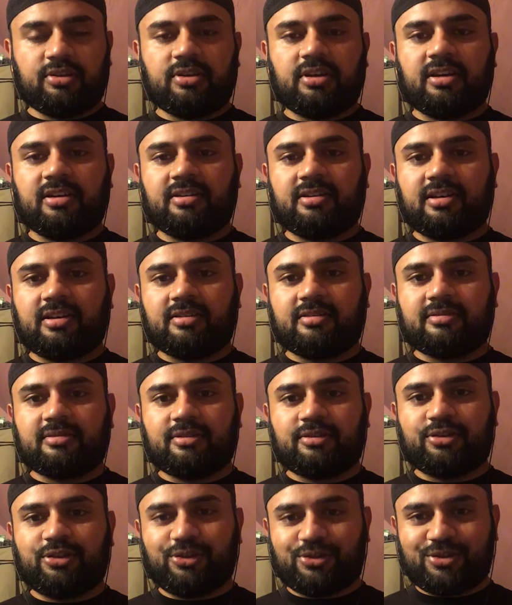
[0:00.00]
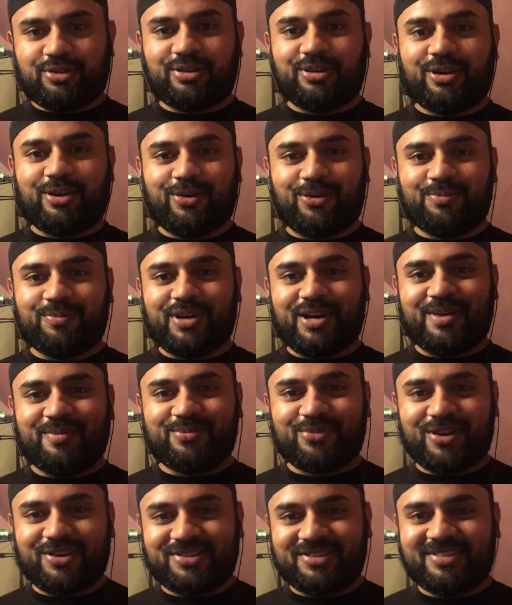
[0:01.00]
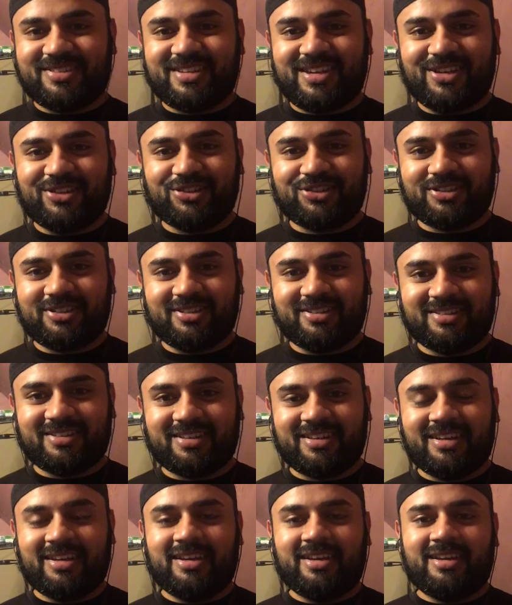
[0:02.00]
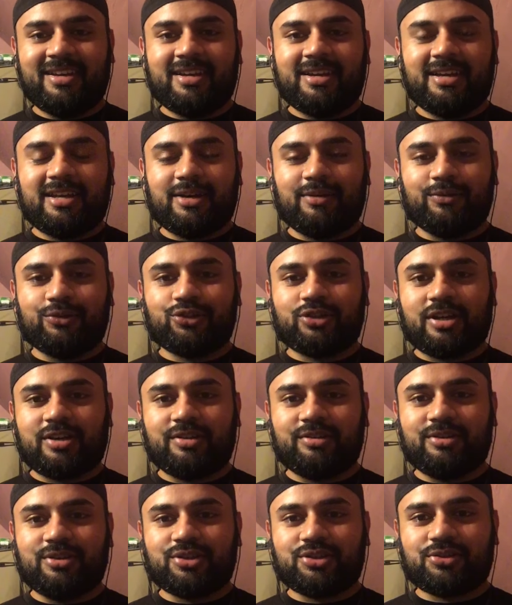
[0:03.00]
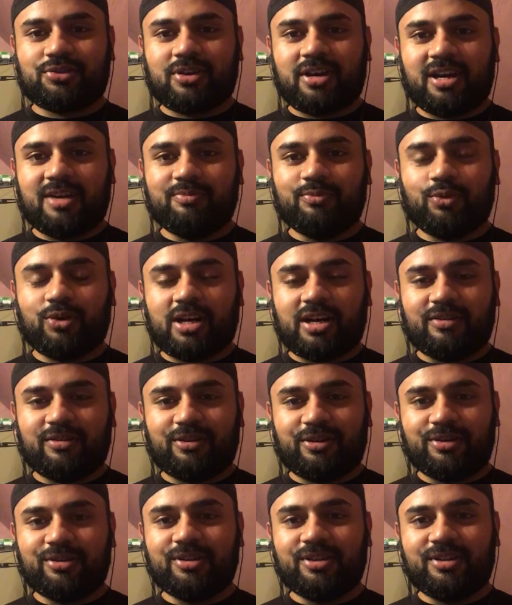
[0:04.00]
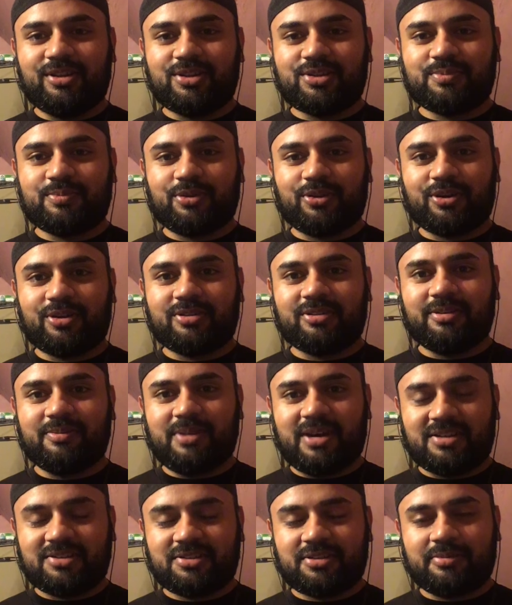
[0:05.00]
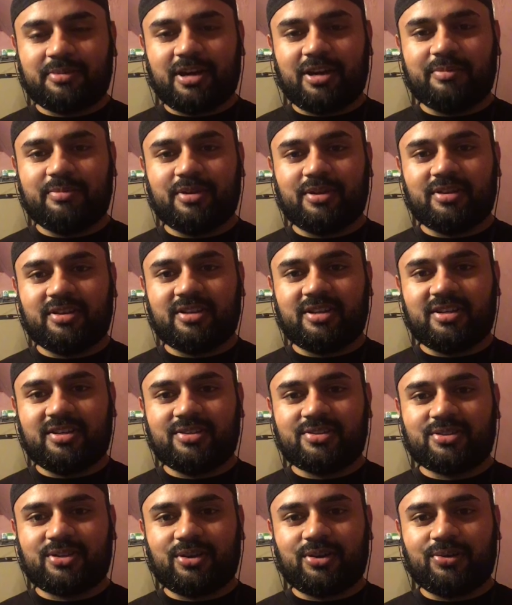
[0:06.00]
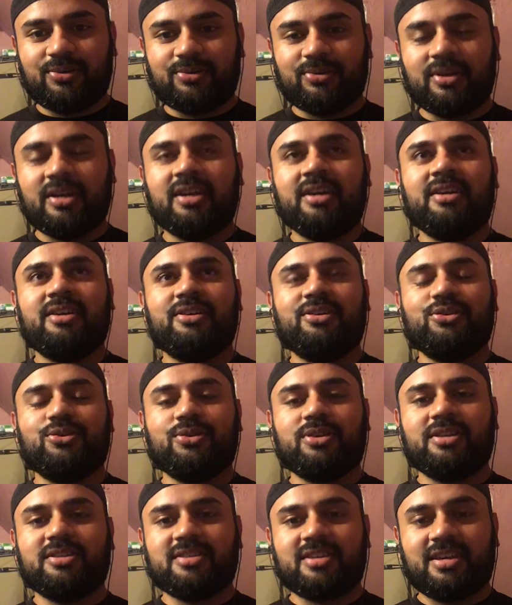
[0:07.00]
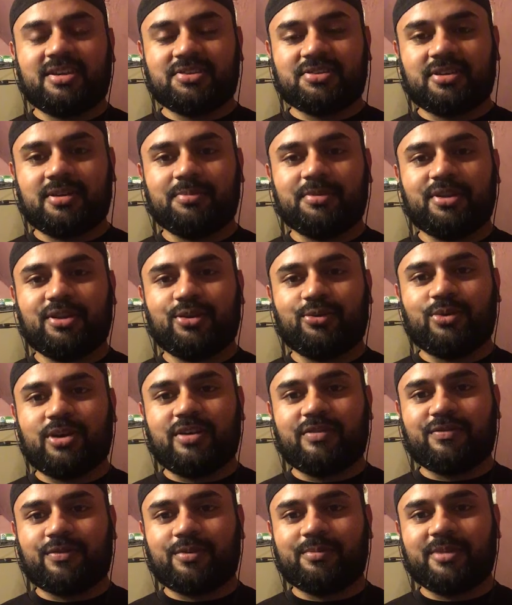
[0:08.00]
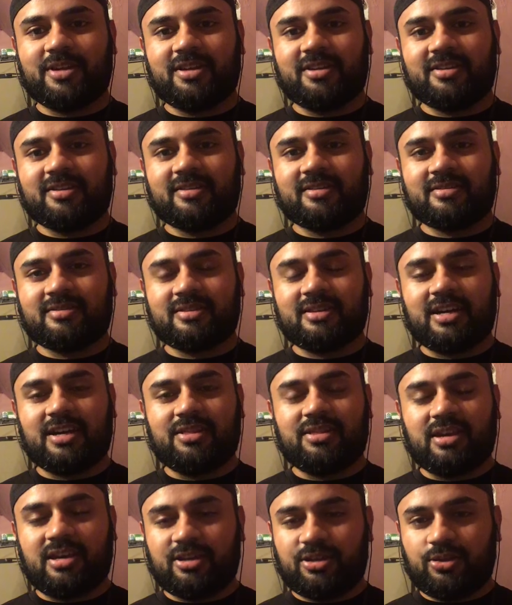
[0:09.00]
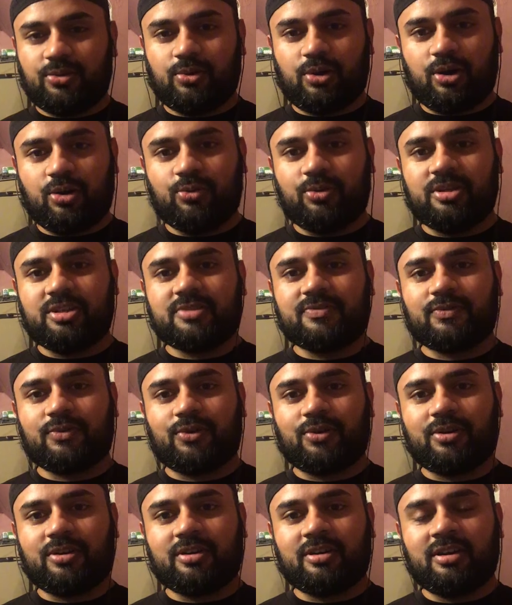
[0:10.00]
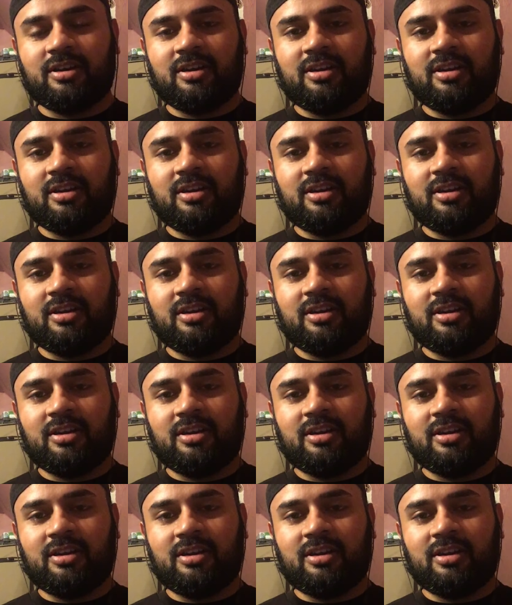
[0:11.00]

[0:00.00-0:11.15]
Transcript: uh, good to go in my presentation, and I will try to describe what I learned in this book the best of my ability so you can take something away from it. I thank you always for